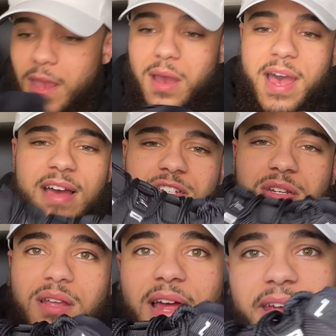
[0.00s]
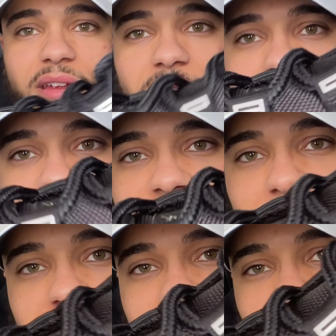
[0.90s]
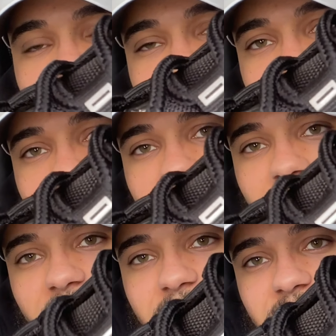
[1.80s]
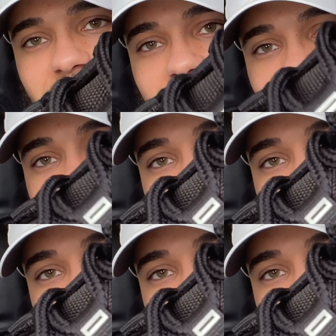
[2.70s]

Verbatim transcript: I actually like this material right here. It's just